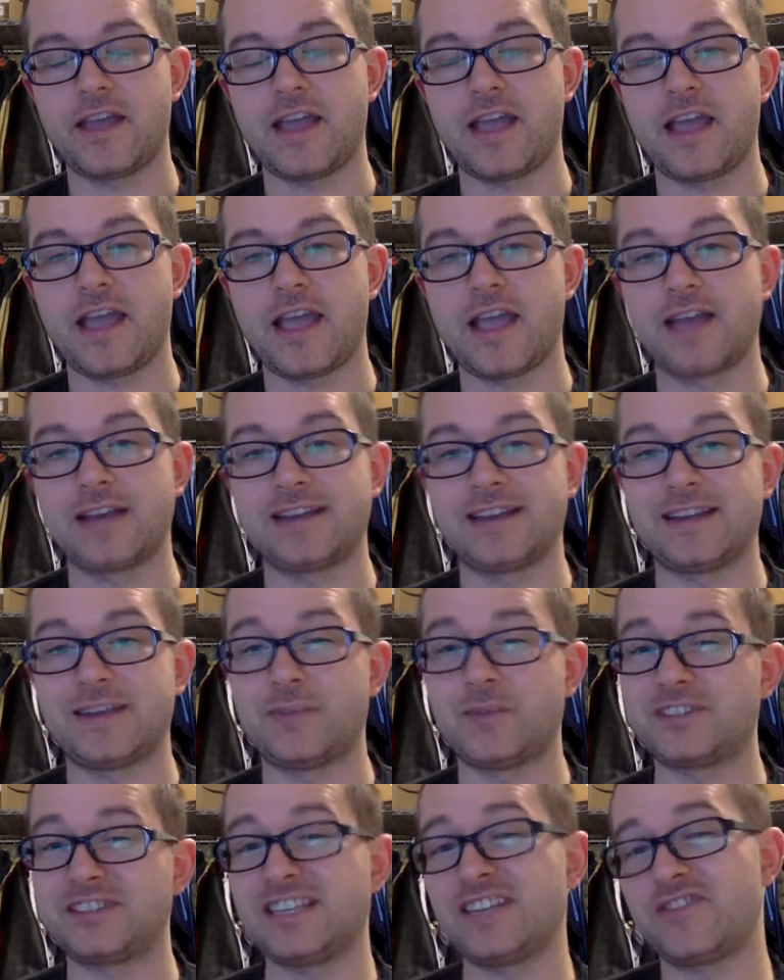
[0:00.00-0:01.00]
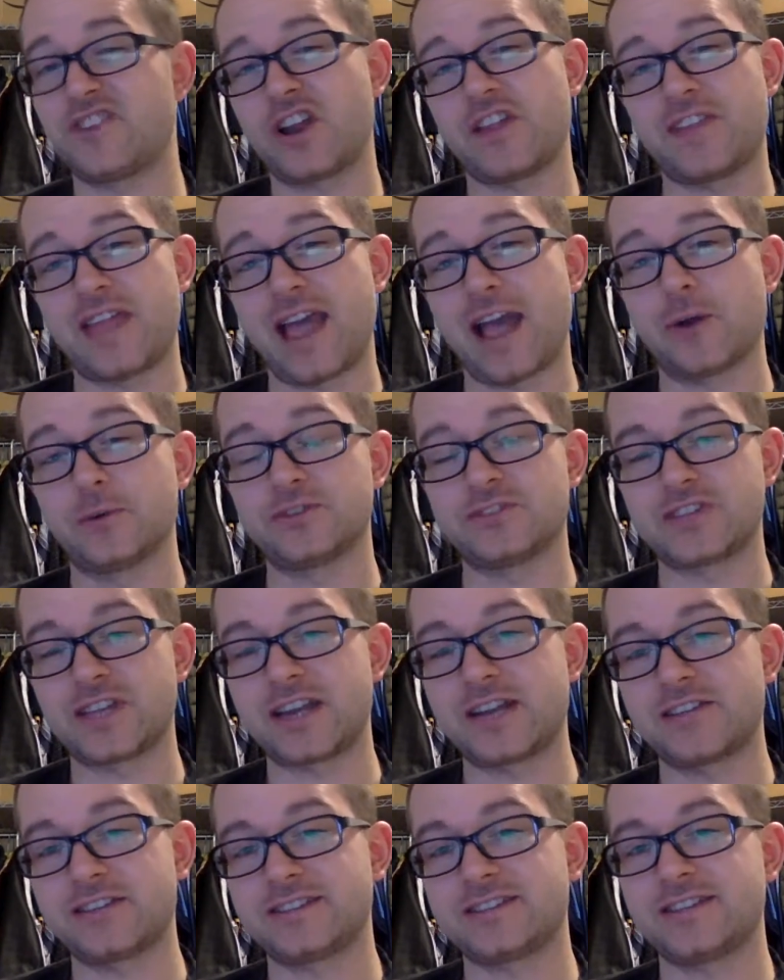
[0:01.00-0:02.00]
And it wasn't even on the
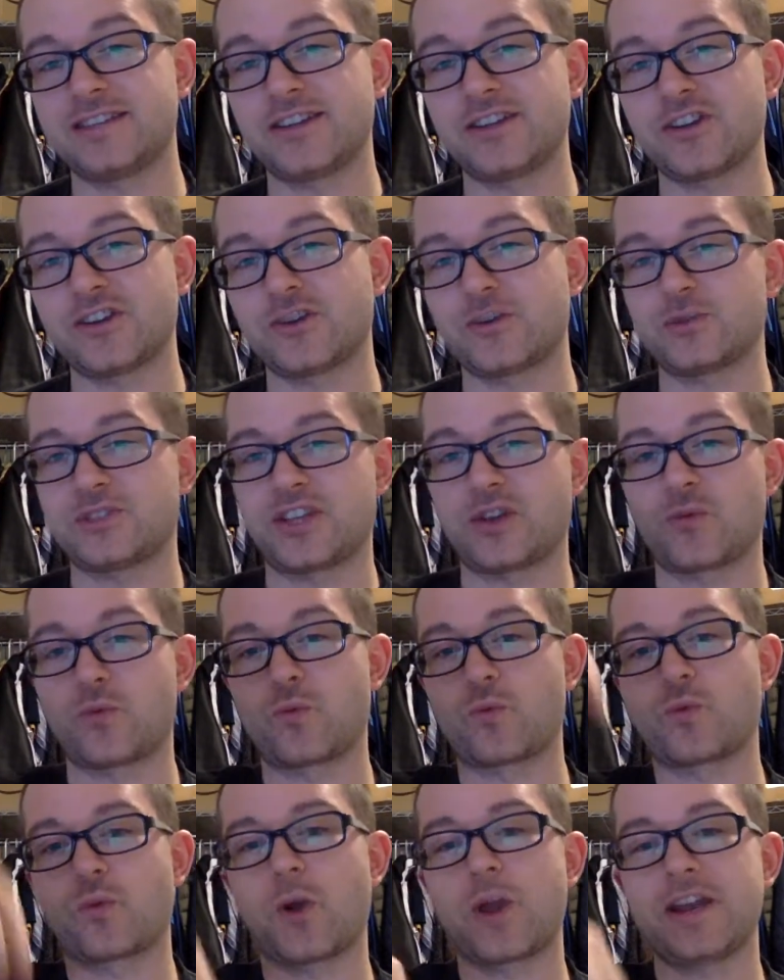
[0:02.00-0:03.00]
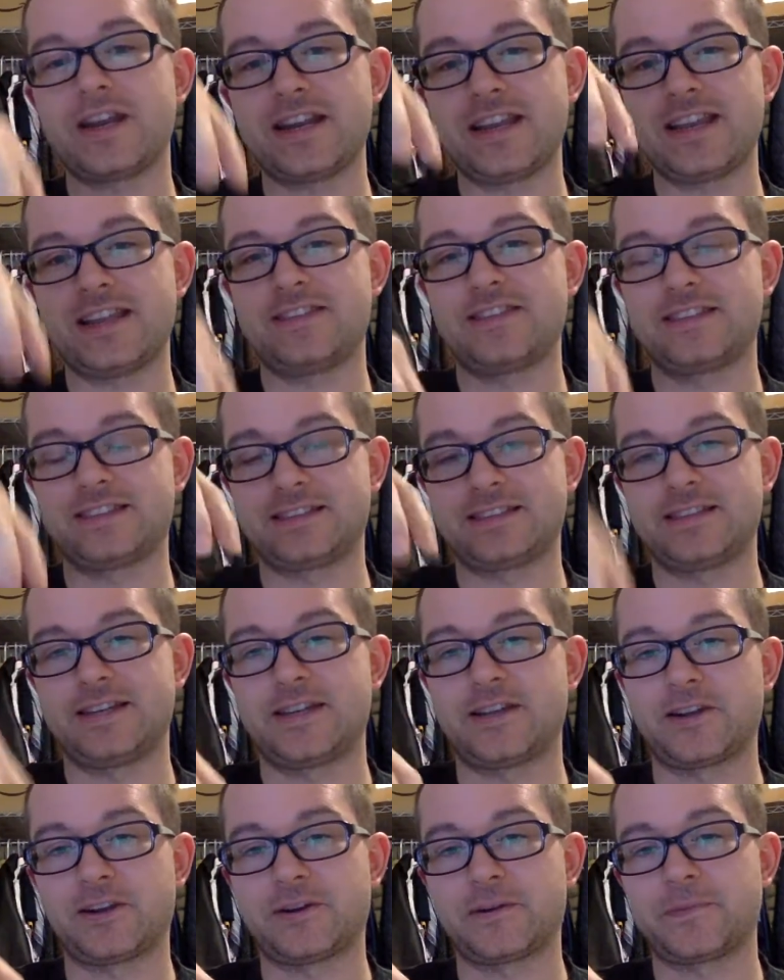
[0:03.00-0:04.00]
outside of the sneaker, it was like right in the
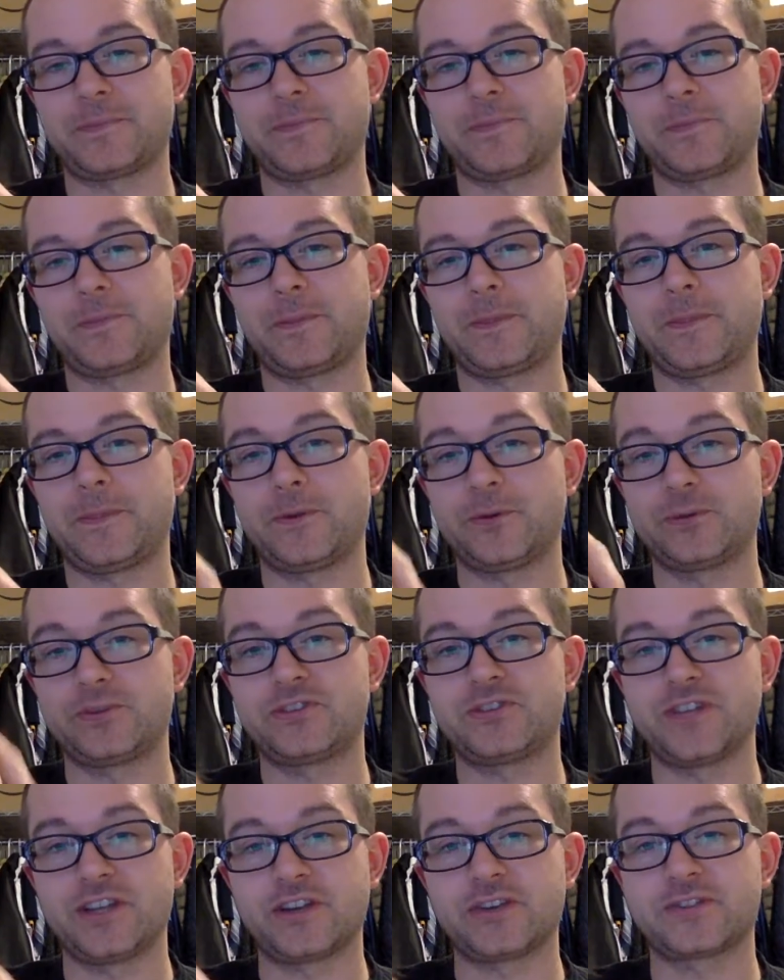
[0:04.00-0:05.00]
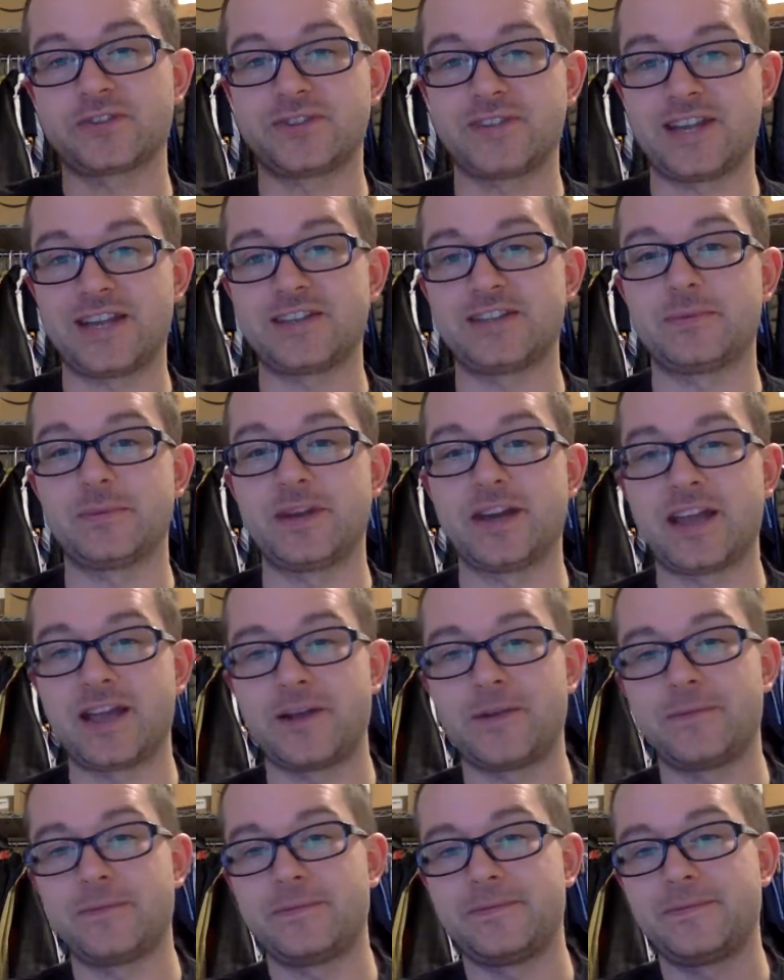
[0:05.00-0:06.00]
sneaker. Those sneakers are dead to me now,
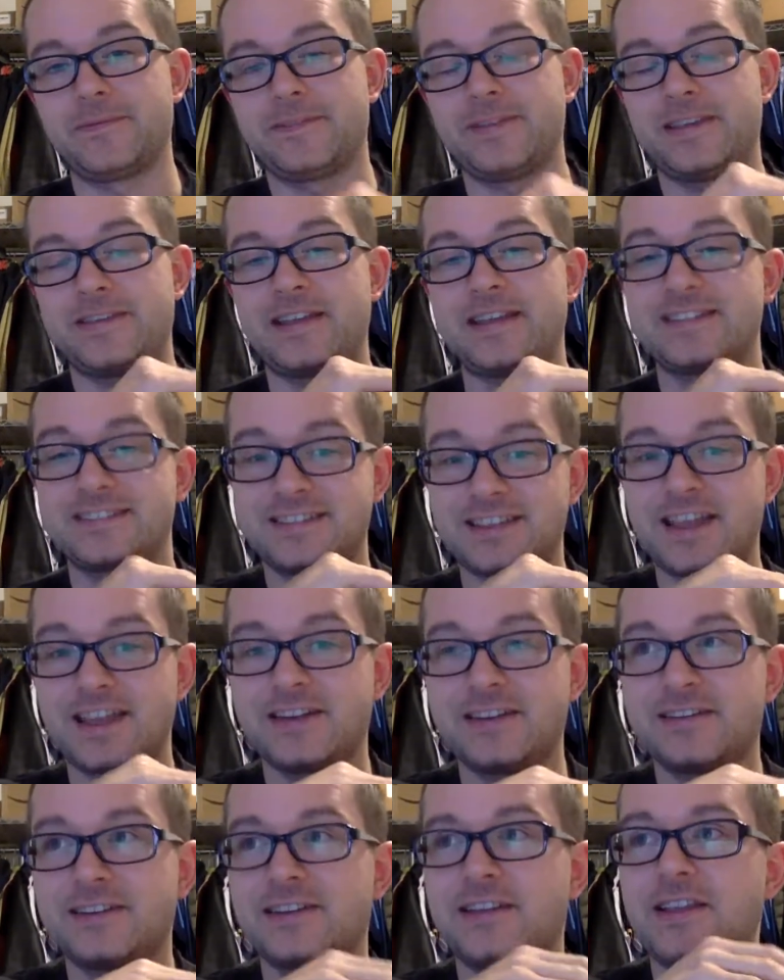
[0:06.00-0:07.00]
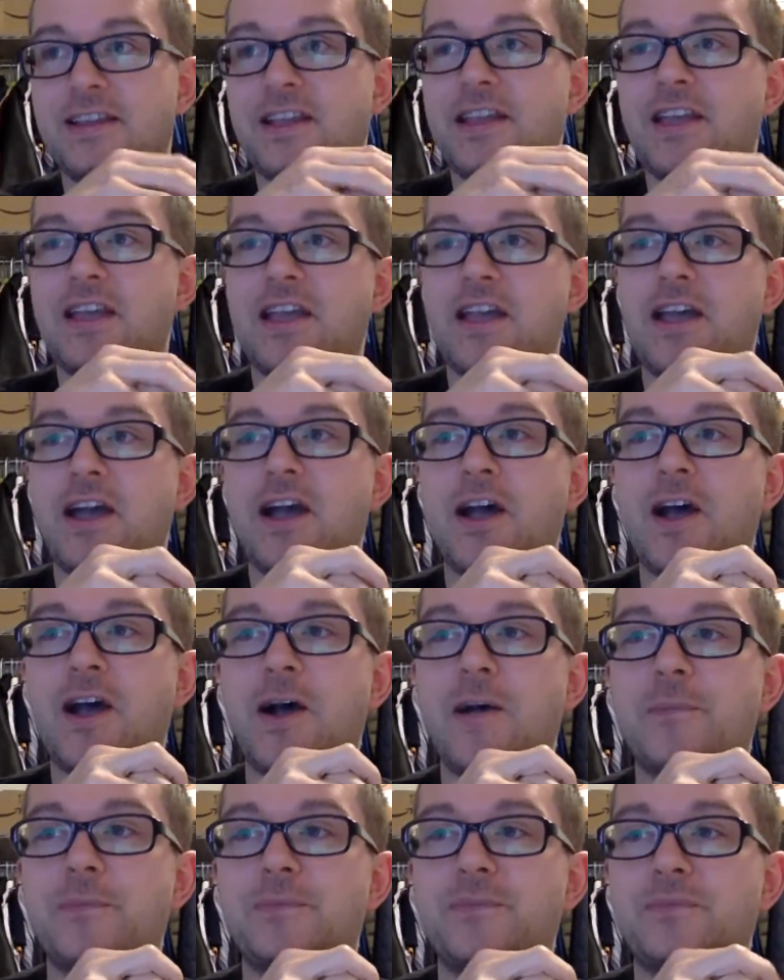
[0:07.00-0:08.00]
and that's
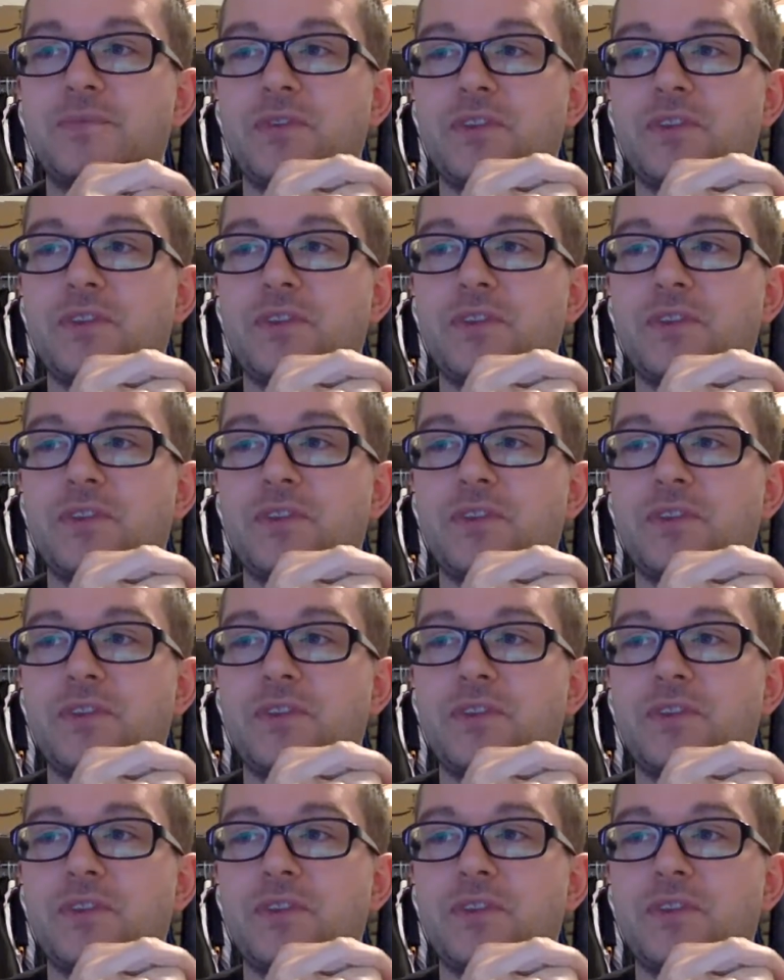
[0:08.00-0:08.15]
sad.